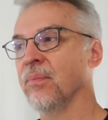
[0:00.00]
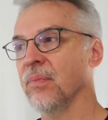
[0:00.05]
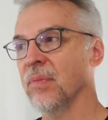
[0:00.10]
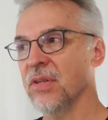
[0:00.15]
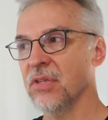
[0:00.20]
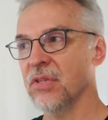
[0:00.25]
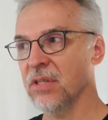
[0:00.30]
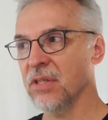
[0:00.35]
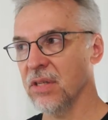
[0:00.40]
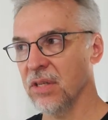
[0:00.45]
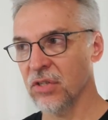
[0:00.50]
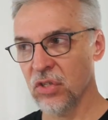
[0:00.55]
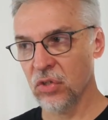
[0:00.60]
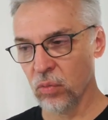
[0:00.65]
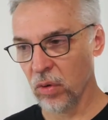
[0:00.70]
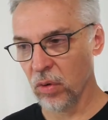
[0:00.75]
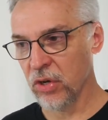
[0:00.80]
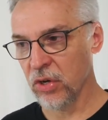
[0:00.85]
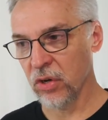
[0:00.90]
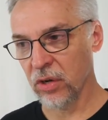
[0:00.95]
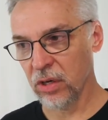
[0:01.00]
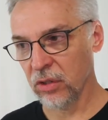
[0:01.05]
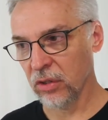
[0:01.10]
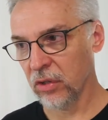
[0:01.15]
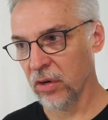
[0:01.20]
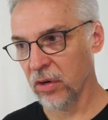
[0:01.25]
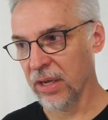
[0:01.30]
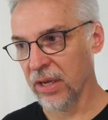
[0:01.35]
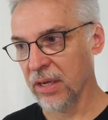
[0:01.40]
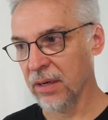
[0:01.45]
This is where you're going to
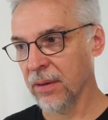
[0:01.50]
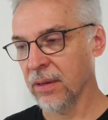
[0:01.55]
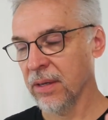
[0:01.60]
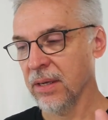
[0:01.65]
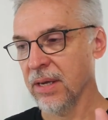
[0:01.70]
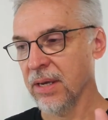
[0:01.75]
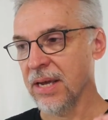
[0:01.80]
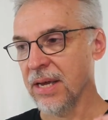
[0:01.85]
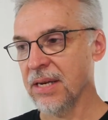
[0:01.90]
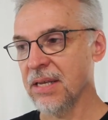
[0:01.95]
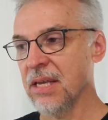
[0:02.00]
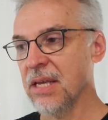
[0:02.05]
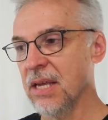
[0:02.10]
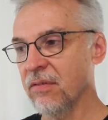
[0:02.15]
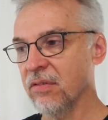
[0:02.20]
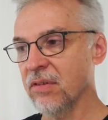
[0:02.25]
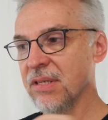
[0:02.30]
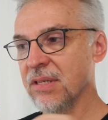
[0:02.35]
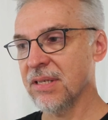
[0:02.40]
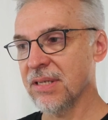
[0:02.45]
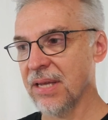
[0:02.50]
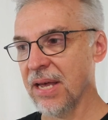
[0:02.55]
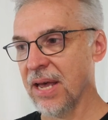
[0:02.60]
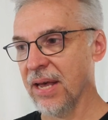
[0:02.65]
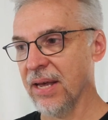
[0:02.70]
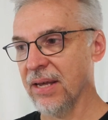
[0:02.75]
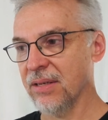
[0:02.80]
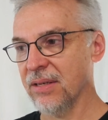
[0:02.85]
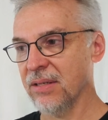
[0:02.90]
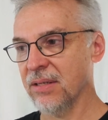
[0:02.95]
learn it. And he even
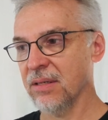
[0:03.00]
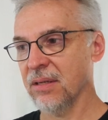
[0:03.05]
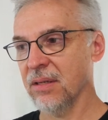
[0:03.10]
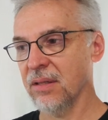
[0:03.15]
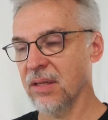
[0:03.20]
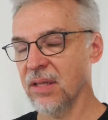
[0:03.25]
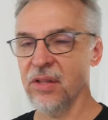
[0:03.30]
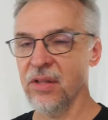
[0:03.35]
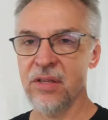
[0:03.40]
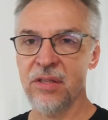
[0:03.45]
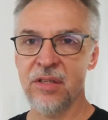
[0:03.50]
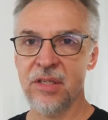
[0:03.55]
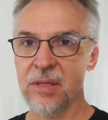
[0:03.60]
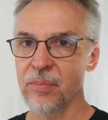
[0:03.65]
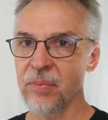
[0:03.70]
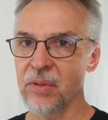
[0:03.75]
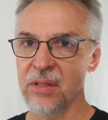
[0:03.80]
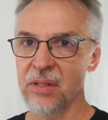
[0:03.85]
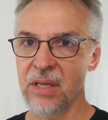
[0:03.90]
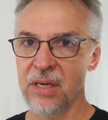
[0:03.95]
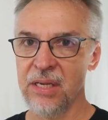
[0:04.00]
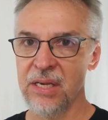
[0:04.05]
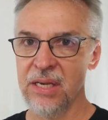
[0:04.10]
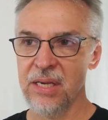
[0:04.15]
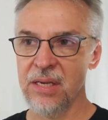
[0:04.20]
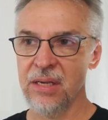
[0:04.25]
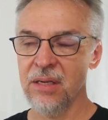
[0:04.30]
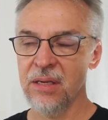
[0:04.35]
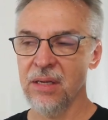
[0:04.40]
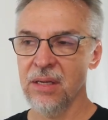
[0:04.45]
says that this is something that
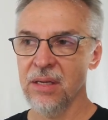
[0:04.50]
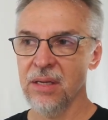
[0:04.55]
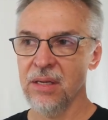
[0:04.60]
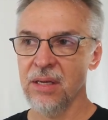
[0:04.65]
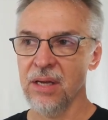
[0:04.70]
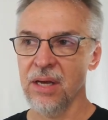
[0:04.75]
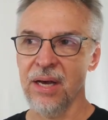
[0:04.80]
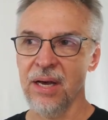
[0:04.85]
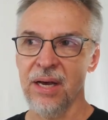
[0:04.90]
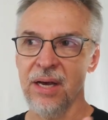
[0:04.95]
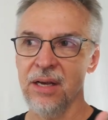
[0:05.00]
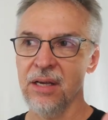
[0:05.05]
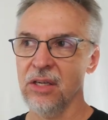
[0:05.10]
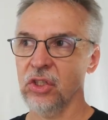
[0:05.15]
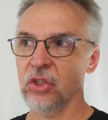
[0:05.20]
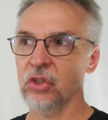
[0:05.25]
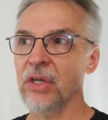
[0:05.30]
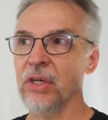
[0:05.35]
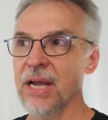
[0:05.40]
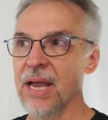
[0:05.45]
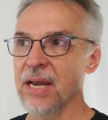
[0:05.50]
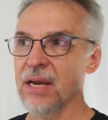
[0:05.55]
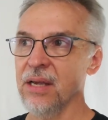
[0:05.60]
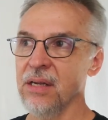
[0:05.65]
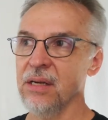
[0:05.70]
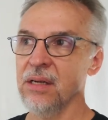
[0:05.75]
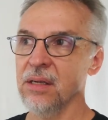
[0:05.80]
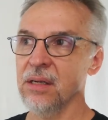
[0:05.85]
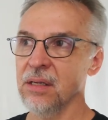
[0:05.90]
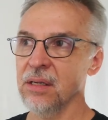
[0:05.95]
he
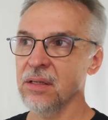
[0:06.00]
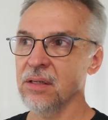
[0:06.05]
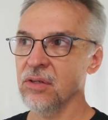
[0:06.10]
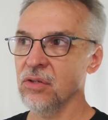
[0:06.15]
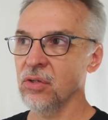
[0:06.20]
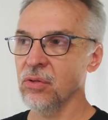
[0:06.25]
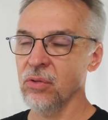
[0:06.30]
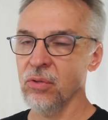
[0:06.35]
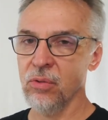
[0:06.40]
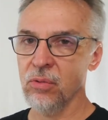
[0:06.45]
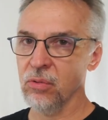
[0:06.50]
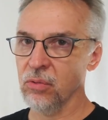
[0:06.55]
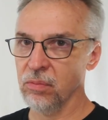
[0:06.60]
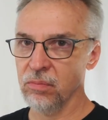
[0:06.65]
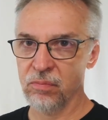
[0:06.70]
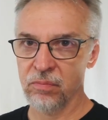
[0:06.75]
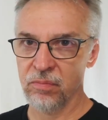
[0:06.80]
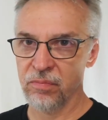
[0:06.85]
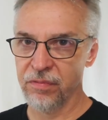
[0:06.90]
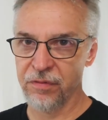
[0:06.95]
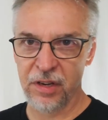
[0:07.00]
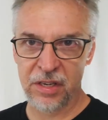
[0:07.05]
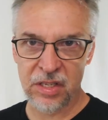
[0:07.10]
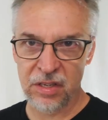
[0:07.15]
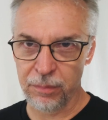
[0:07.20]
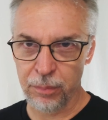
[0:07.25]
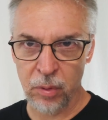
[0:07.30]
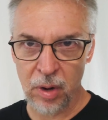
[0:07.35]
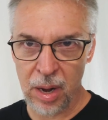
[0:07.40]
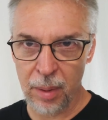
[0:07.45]
created to fix
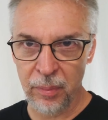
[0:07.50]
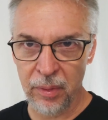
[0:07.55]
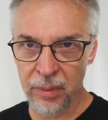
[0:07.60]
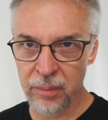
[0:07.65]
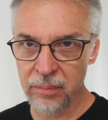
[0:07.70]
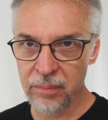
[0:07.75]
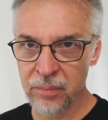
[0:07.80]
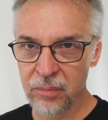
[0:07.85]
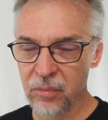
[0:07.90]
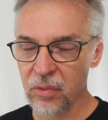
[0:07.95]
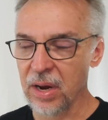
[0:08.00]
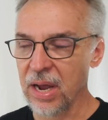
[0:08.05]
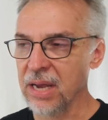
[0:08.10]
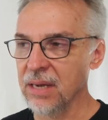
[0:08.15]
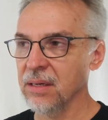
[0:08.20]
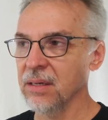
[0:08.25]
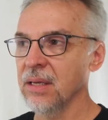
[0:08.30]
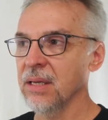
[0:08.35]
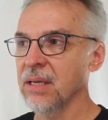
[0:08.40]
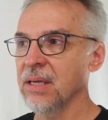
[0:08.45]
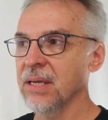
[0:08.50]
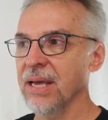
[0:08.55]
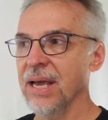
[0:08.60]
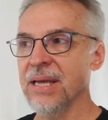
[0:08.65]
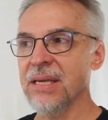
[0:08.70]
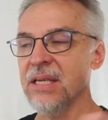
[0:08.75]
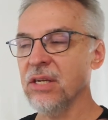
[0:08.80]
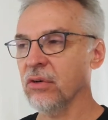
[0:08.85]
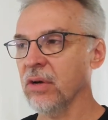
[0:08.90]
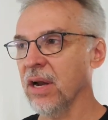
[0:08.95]
a problem, right?
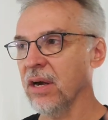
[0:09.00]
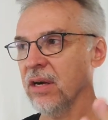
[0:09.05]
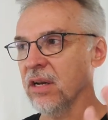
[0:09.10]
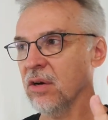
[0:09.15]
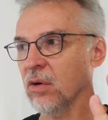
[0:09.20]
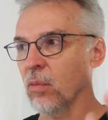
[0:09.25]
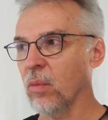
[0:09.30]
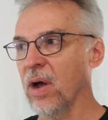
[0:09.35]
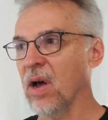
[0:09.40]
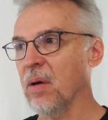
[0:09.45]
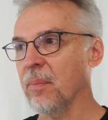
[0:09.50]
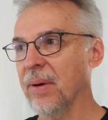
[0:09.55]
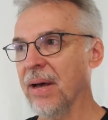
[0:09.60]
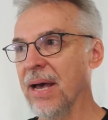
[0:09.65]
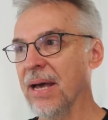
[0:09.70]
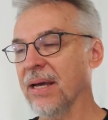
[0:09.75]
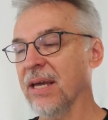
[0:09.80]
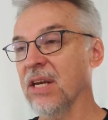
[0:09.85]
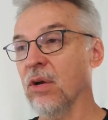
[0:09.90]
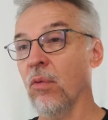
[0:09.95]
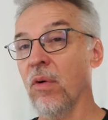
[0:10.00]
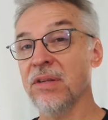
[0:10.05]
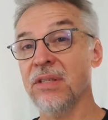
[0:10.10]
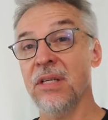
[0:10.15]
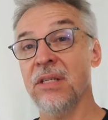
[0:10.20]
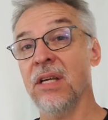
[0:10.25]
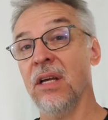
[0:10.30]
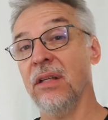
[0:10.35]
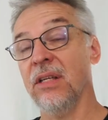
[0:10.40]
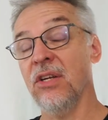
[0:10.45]
And he created it a while back, and it
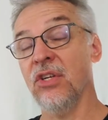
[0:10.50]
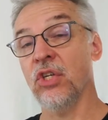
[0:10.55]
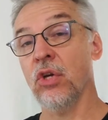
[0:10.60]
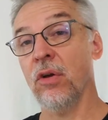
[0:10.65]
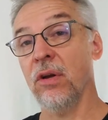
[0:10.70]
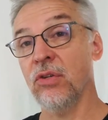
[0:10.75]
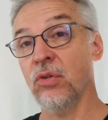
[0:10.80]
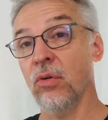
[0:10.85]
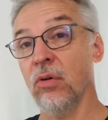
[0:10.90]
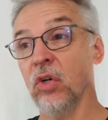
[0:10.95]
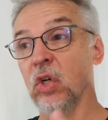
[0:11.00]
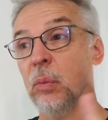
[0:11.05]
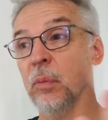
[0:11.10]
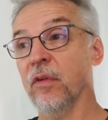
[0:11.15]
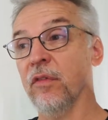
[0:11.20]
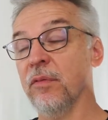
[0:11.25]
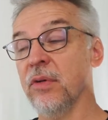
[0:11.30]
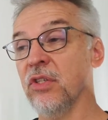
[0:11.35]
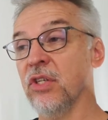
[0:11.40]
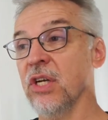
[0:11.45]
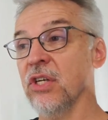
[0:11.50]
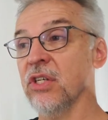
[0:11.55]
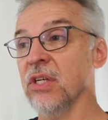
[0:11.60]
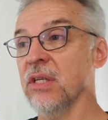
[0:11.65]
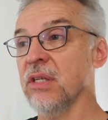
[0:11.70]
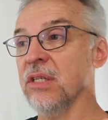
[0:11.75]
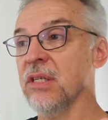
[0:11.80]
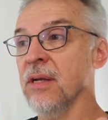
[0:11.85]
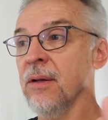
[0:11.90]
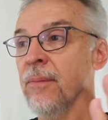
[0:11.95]
wasn't until he showed it to a group of
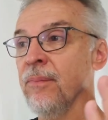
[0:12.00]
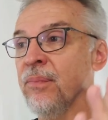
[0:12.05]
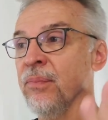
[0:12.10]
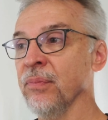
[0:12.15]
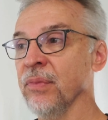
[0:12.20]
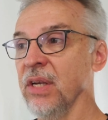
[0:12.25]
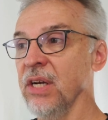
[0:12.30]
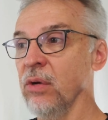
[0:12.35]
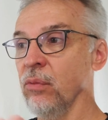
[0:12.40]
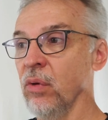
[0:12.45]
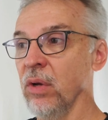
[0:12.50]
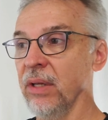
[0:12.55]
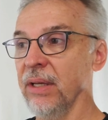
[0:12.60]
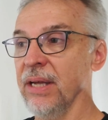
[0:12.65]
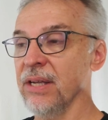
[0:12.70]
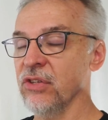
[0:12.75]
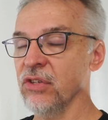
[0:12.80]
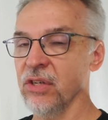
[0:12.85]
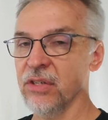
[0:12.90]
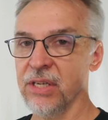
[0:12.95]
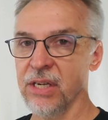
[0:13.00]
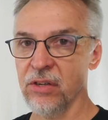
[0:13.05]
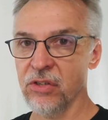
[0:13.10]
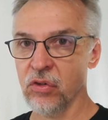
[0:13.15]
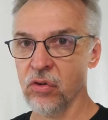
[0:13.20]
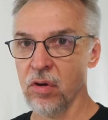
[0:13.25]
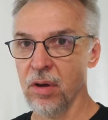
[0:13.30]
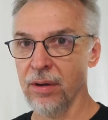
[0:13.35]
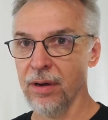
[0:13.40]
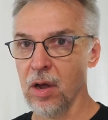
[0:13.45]
magicians that he realized just how
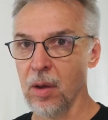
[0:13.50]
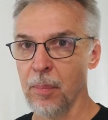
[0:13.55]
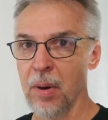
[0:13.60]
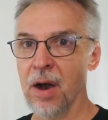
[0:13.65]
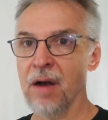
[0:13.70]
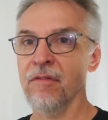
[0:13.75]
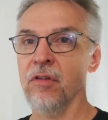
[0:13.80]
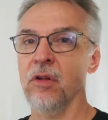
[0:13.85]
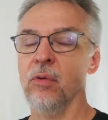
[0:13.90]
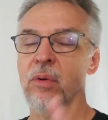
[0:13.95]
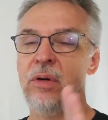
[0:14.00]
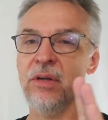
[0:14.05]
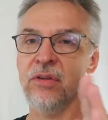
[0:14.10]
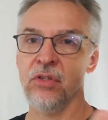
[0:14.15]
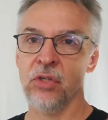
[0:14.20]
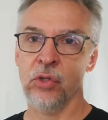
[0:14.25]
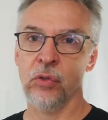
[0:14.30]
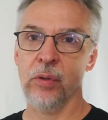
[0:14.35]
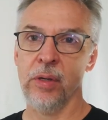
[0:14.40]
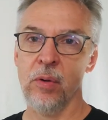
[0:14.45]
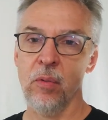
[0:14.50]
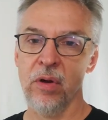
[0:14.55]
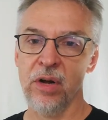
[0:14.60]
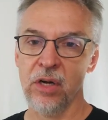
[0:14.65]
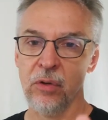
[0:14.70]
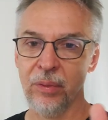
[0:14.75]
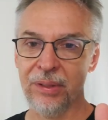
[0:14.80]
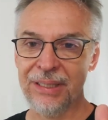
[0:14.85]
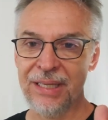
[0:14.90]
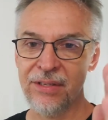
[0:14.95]
strong and how powerful it was, so he
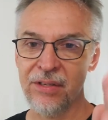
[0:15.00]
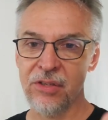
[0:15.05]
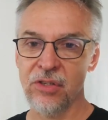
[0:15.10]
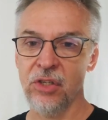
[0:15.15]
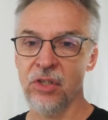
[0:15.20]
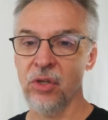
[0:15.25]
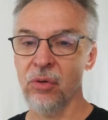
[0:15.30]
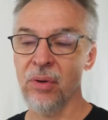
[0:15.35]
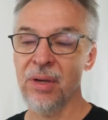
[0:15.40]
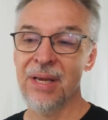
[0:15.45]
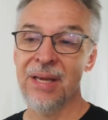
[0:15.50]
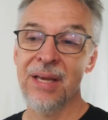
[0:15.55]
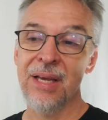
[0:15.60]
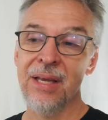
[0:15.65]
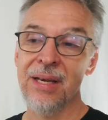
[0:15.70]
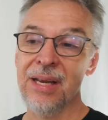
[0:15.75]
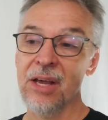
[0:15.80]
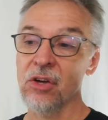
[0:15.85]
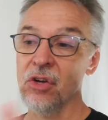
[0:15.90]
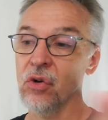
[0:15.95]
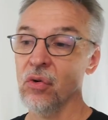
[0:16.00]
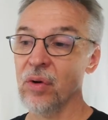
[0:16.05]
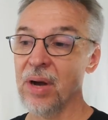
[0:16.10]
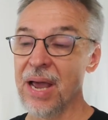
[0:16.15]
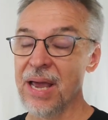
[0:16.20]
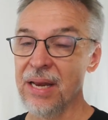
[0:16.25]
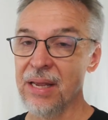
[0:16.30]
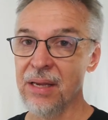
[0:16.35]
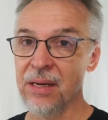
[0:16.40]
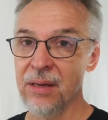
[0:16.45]
wanted to release it to you. Now,
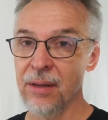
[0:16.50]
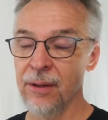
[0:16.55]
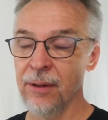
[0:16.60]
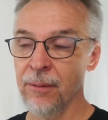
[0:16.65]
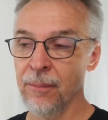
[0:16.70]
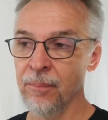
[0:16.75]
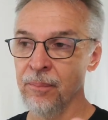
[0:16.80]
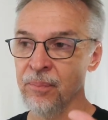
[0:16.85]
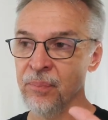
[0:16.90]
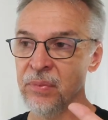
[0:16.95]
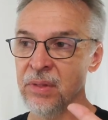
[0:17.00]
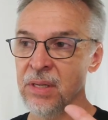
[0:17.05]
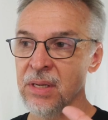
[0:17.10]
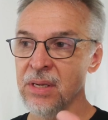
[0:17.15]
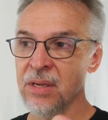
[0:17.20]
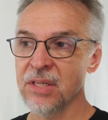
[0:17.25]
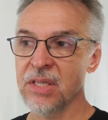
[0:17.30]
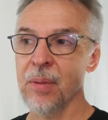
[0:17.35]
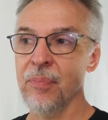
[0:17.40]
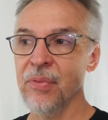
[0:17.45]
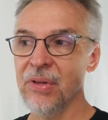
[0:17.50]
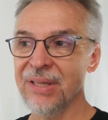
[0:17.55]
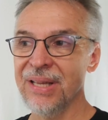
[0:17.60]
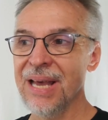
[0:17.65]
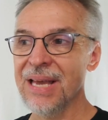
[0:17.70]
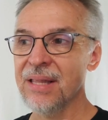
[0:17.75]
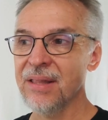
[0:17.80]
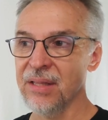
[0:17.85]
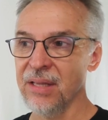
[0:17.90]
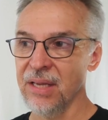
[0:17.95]
granted, something
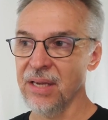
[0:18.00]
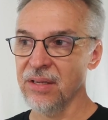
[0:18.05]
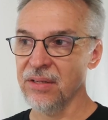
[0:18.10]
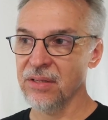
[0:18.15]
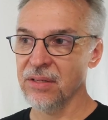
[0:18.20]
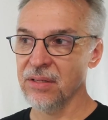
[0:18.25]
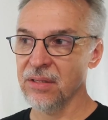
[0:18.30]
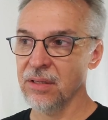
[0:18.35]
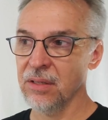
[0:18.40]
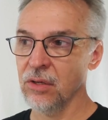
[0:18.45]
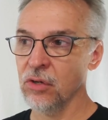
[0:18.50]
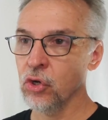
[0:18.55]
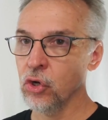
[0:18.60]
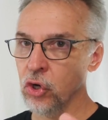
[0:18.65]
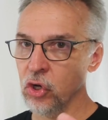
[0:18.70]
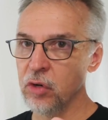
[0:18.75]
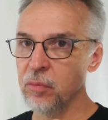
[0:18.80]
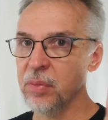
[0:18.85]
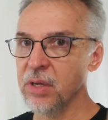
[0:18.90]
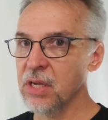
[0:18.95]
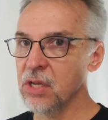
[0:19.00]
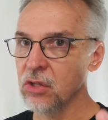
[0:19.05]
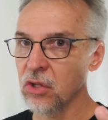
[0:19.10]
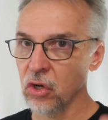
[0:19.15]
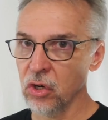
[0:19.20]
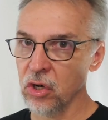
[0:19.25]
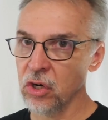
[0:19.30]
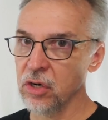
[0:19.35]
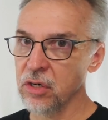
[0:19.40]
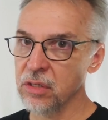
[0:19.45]
like this could be
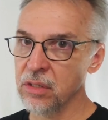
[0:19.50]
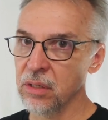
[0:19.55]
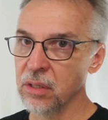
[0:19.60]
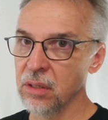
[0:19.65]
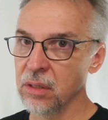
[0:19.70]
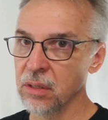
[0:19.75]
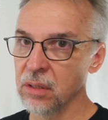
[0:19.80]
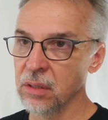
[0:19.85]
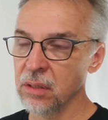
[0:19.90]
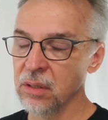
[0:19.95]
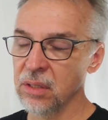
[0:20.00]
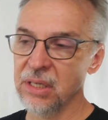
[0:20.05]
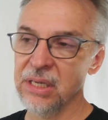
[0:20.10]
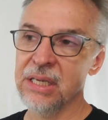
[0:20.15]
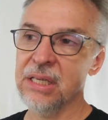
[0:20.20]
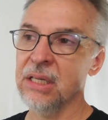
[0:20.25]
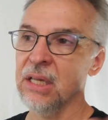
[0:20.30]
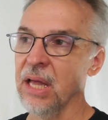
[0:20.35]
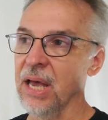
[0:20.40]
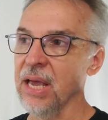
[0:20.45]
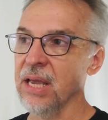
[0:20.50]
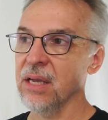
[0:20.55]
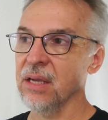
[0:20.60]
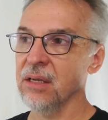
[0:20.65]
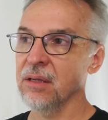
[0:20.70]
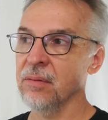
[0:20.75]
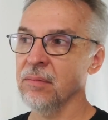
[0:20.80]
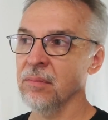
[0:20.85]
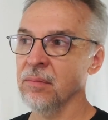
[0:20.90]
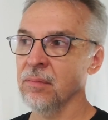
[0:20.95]
learned in
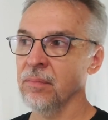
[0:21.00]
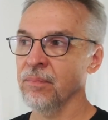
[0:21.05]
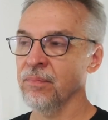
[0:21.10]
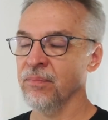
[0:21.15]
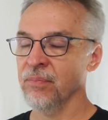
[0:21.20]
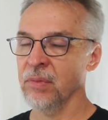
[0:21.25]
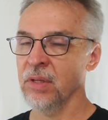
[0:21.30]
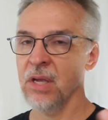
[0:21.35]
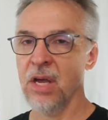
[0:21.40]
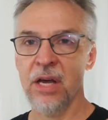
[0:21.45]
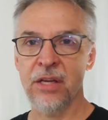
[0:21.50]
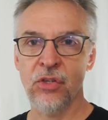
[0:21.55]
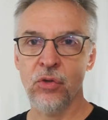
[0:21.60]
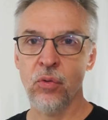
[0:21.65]
like a